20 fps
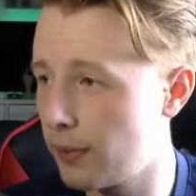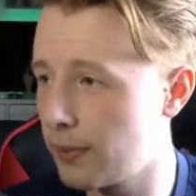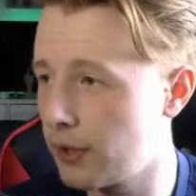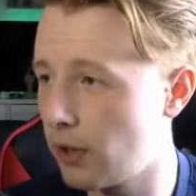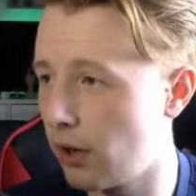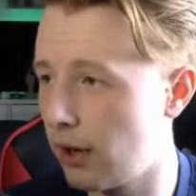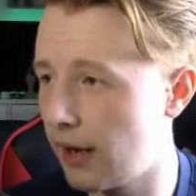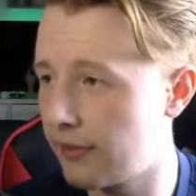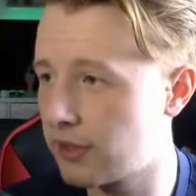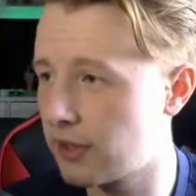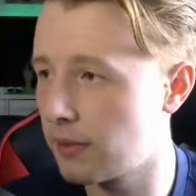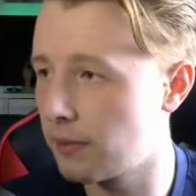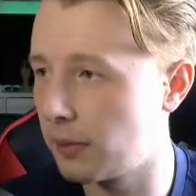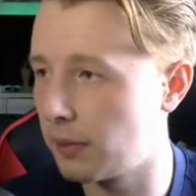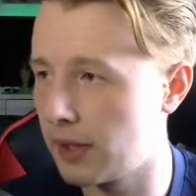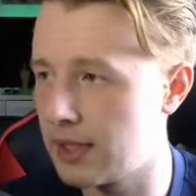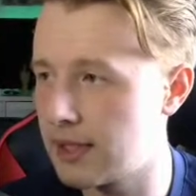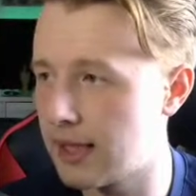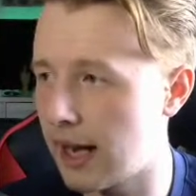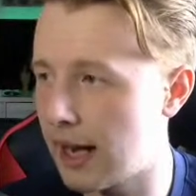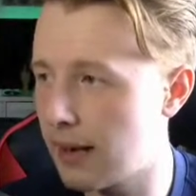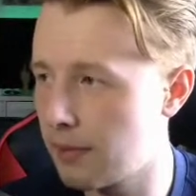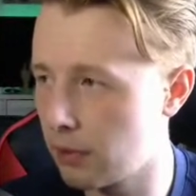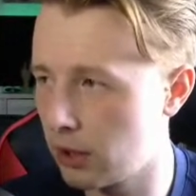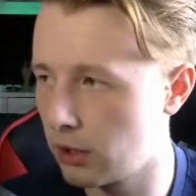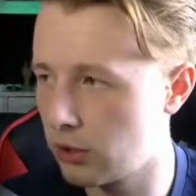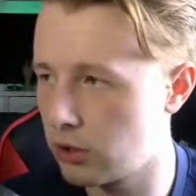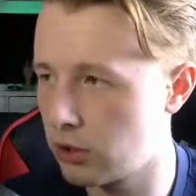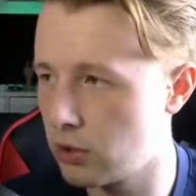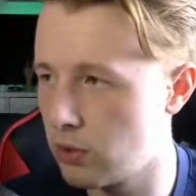we've got left to complete, I'm going
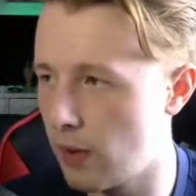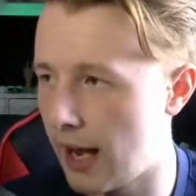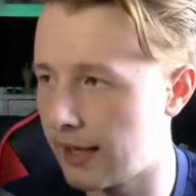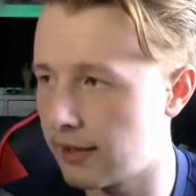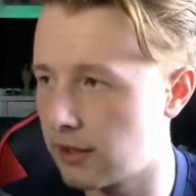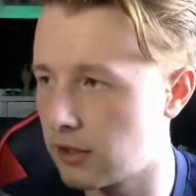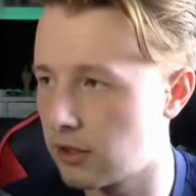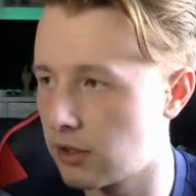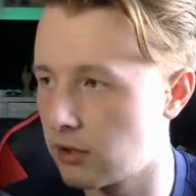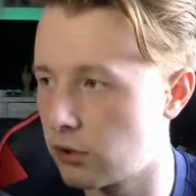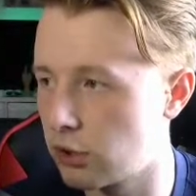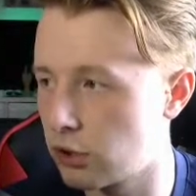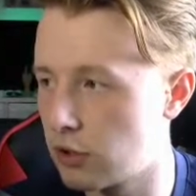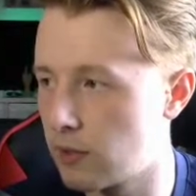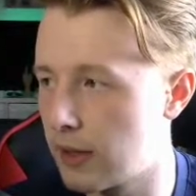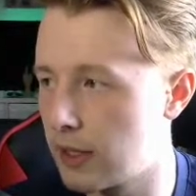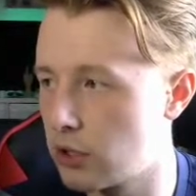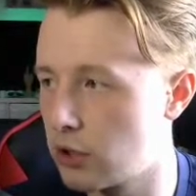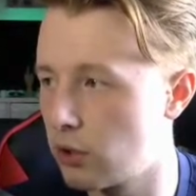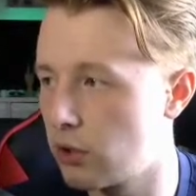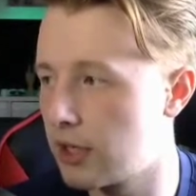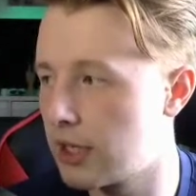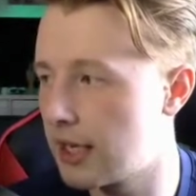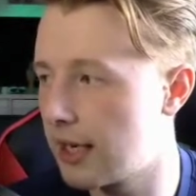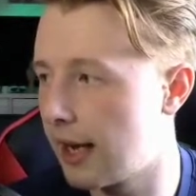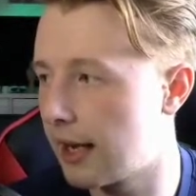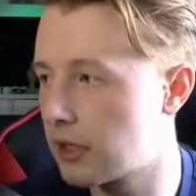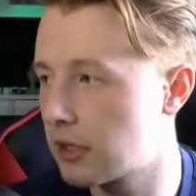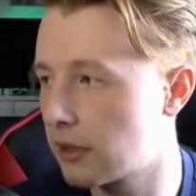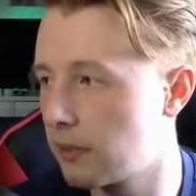to do Anderson just to make sure he
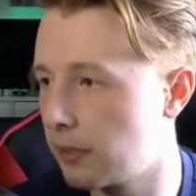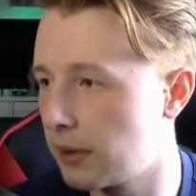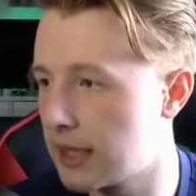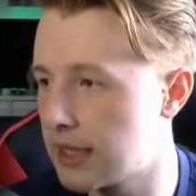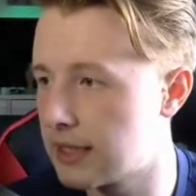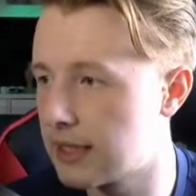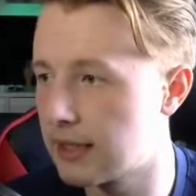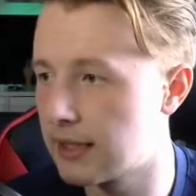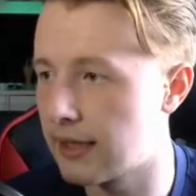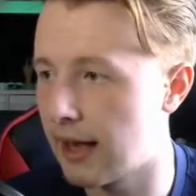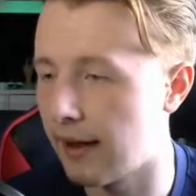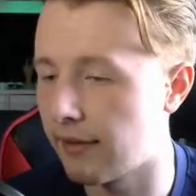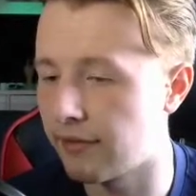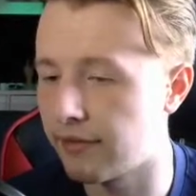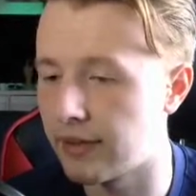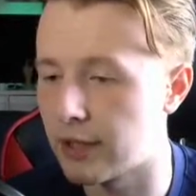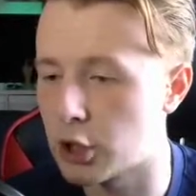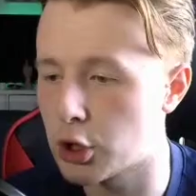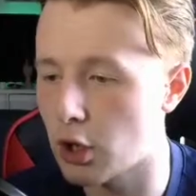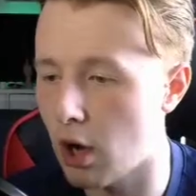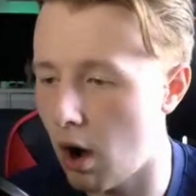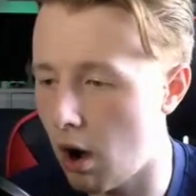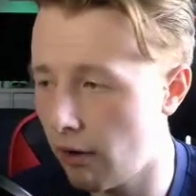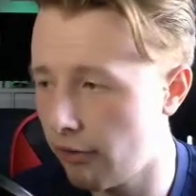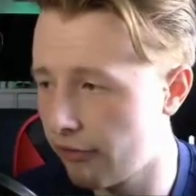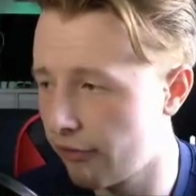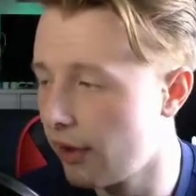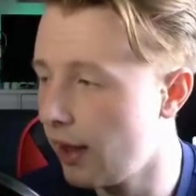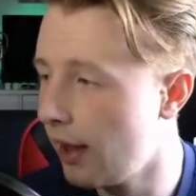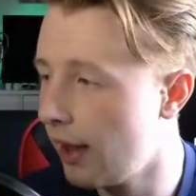gets completed and finished
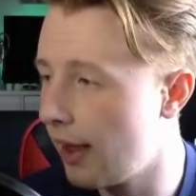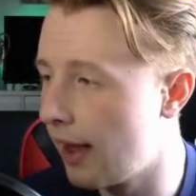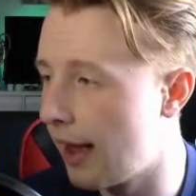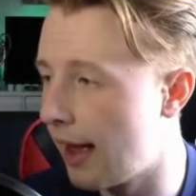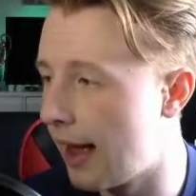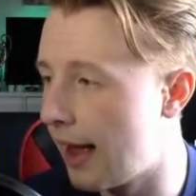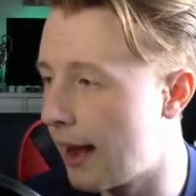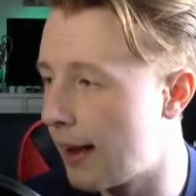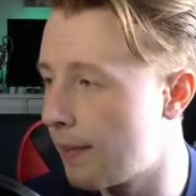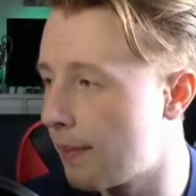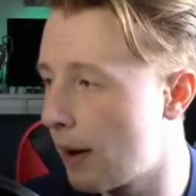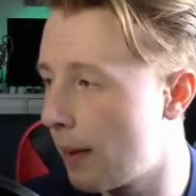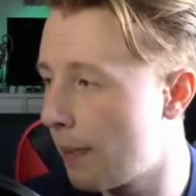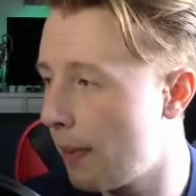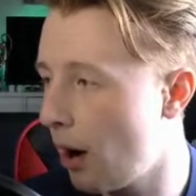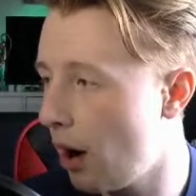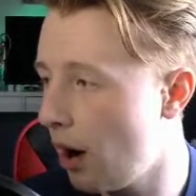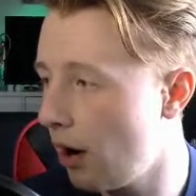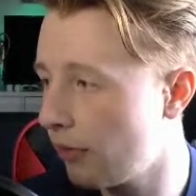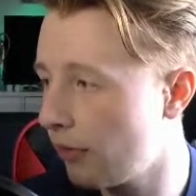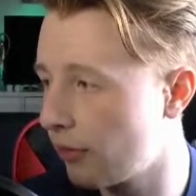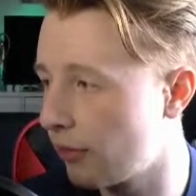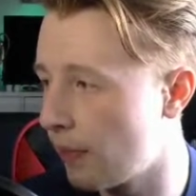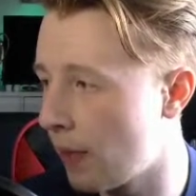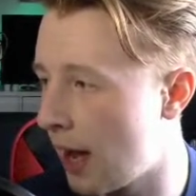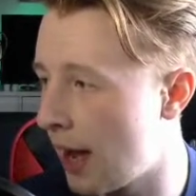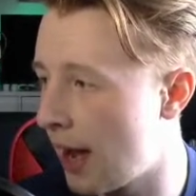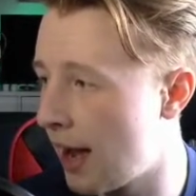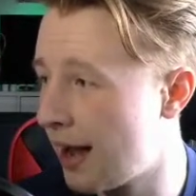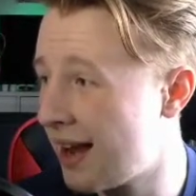off. Apart from
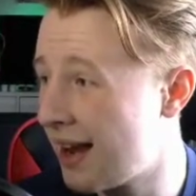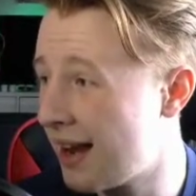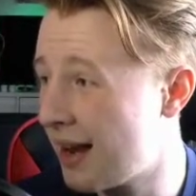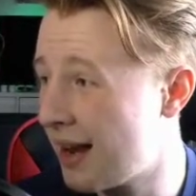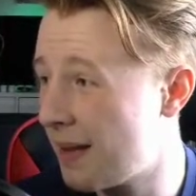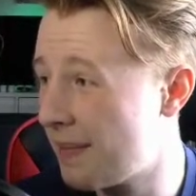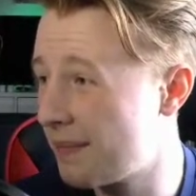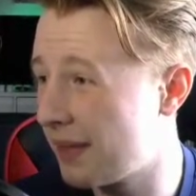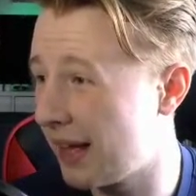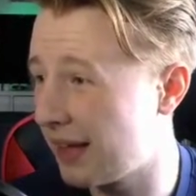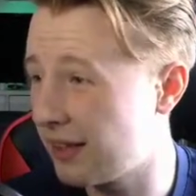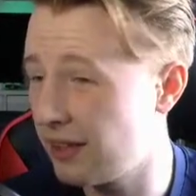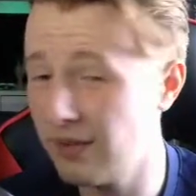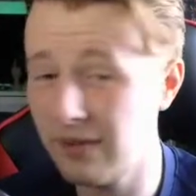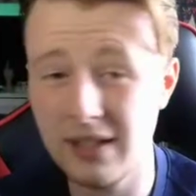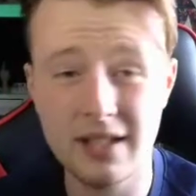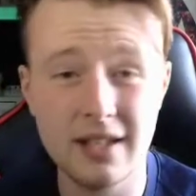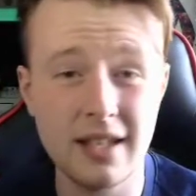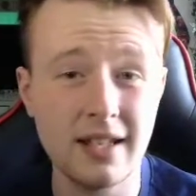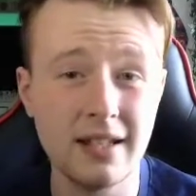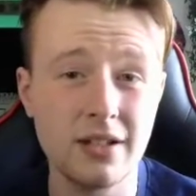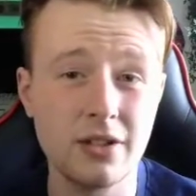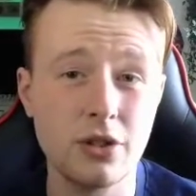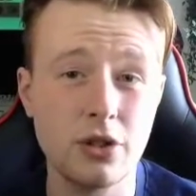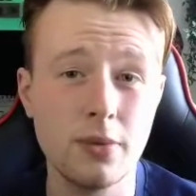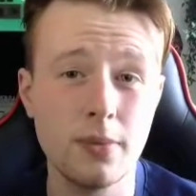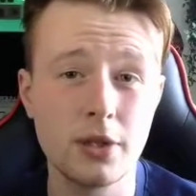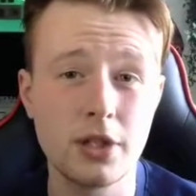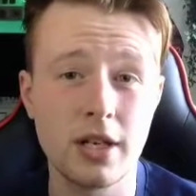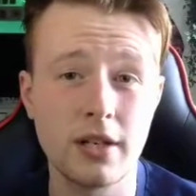that, I don't really think there's too
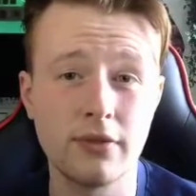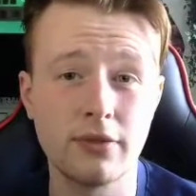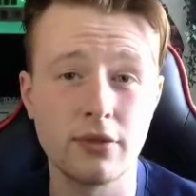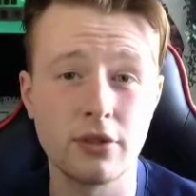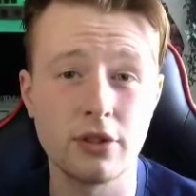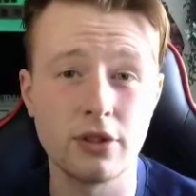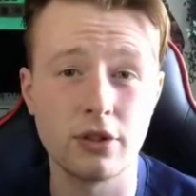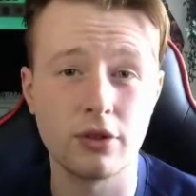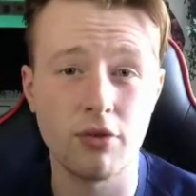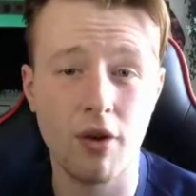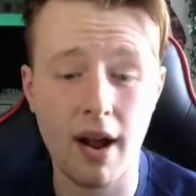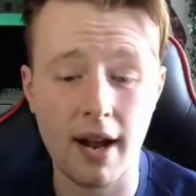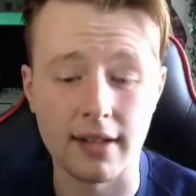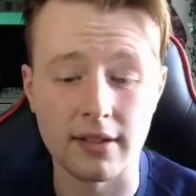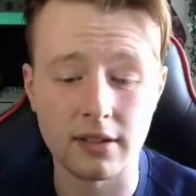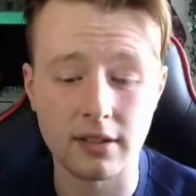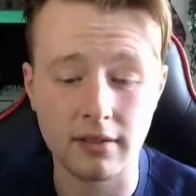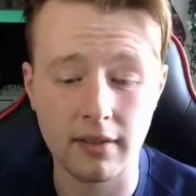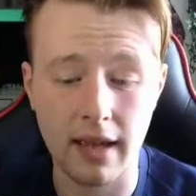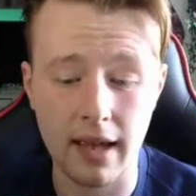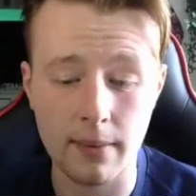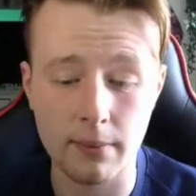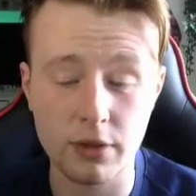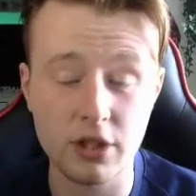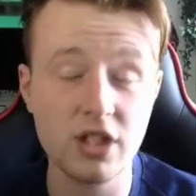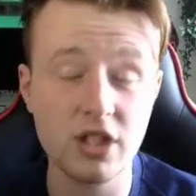much else for us to grind, which